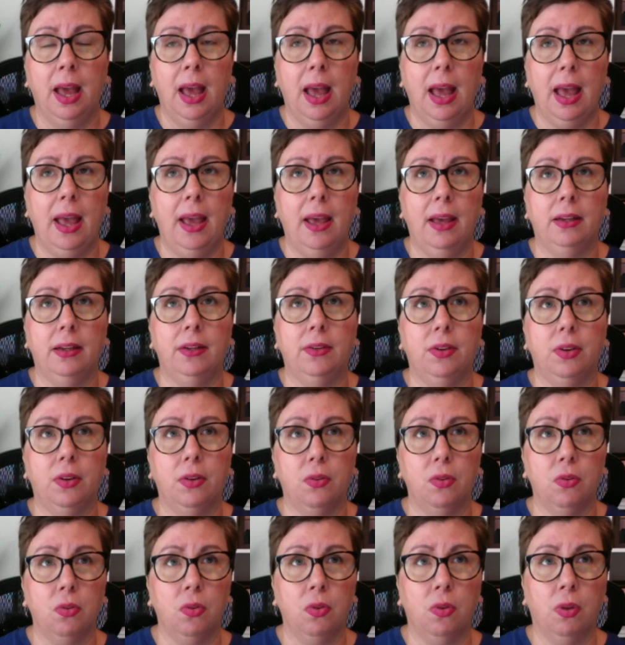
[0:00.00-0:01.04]
And
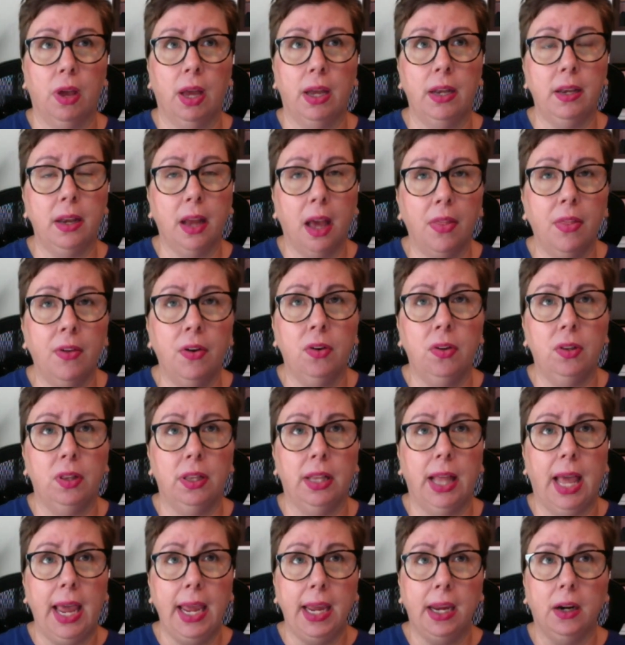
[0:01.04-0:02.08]
another
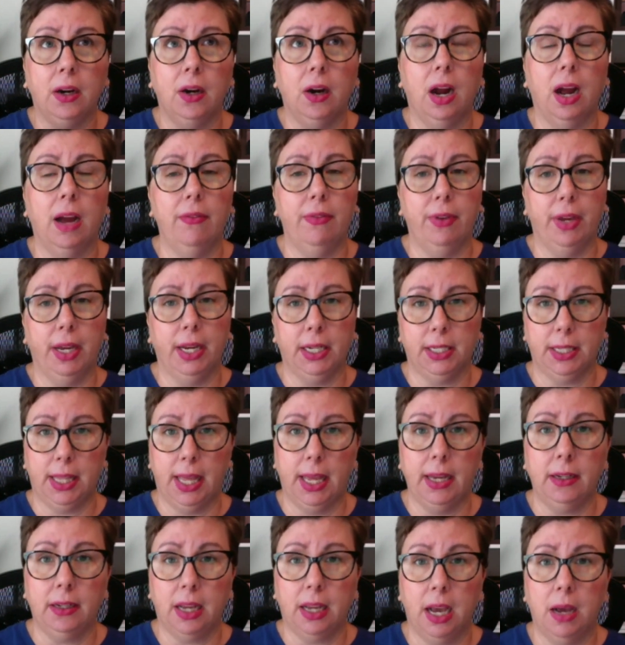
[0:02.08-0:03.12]
layer of it
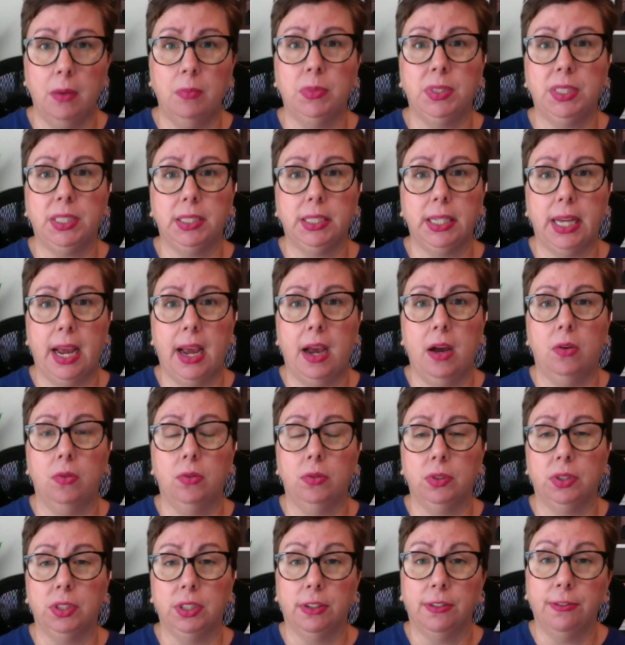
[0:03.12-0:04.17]
then comes
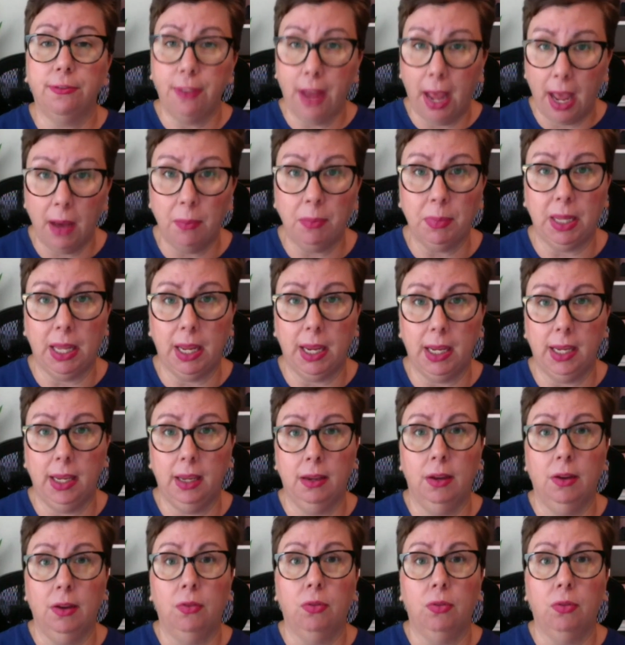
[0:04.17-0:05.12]
down to family